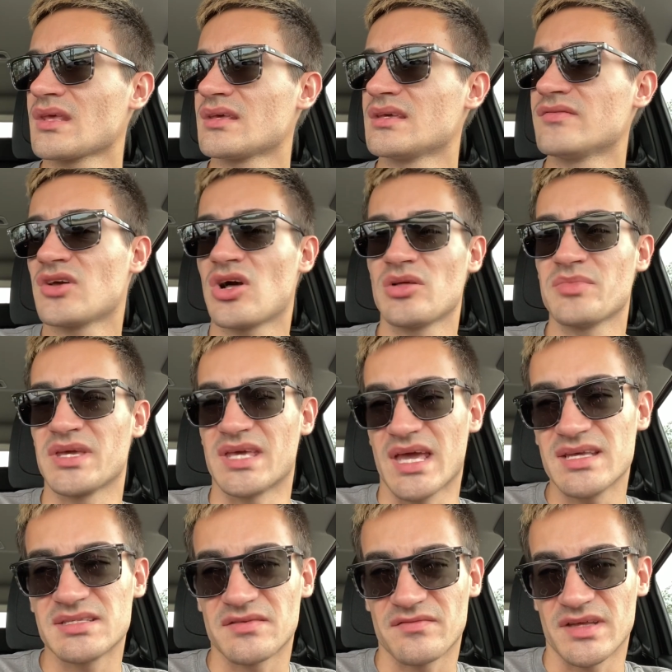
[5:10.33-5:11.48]
Even calling me gay
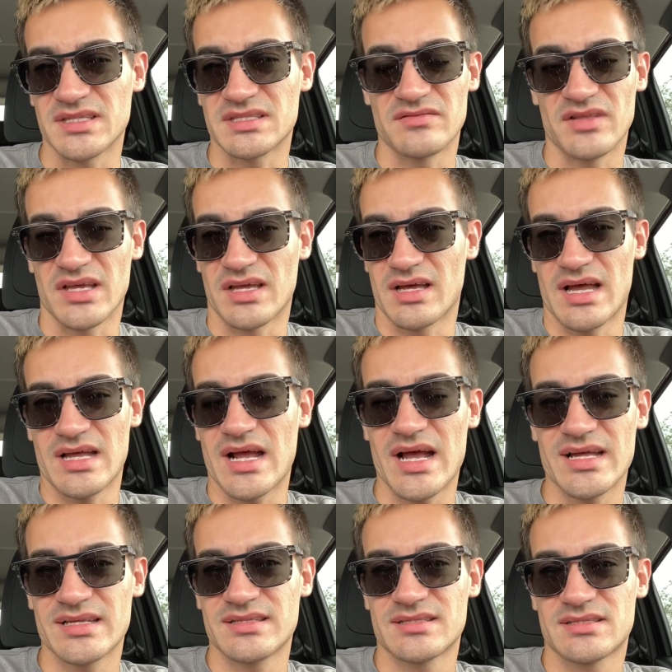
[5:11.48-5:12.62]
is offensive. Like,
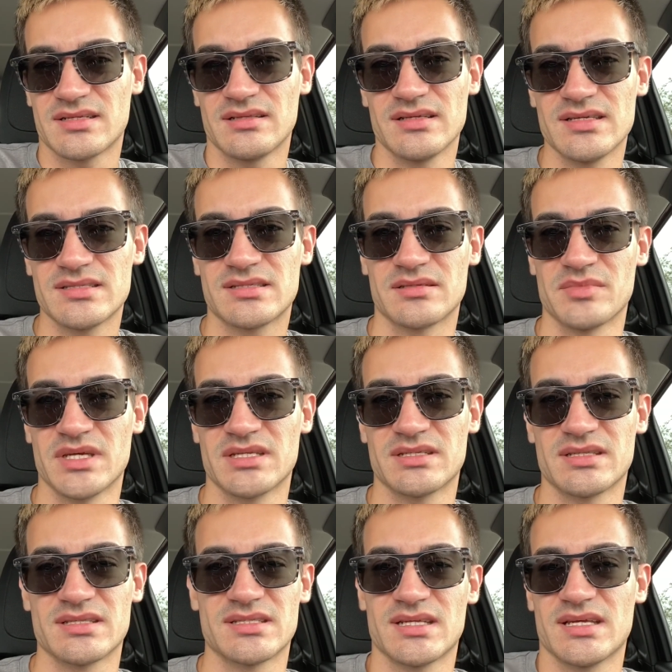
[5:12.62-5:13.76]
it still is to me to
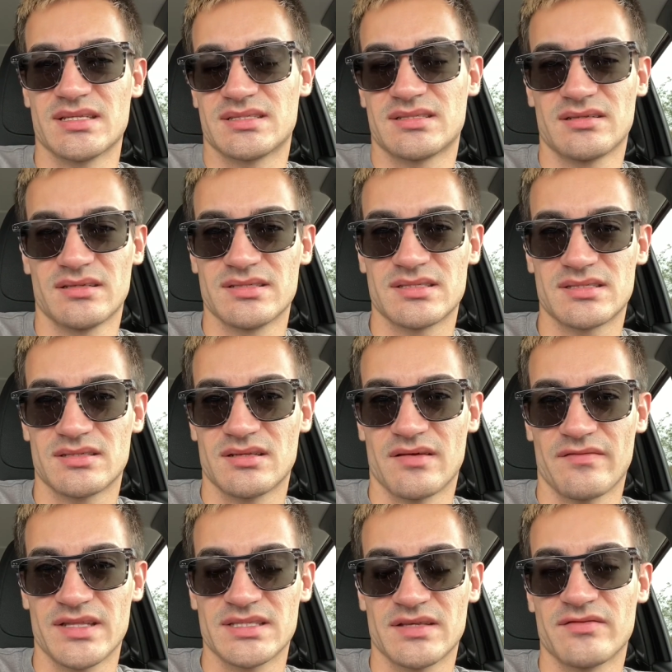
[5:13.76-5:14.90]
this day. It still is
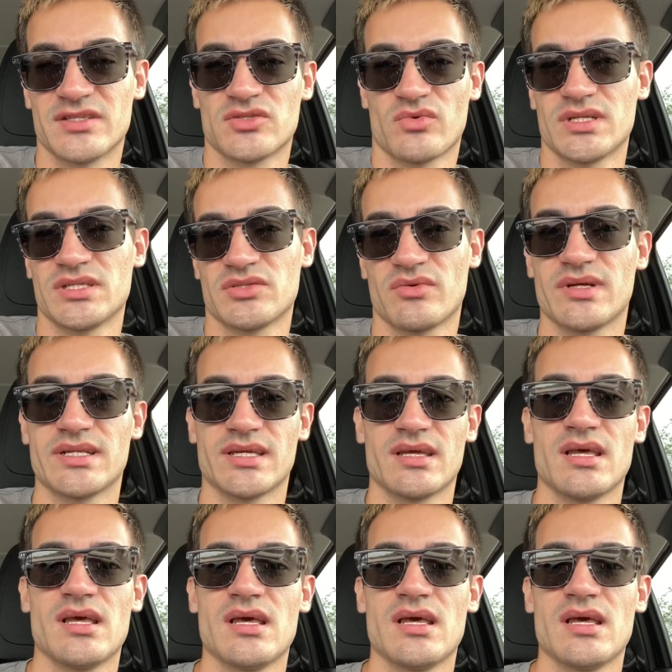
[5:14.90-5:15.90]
offensive in 2020.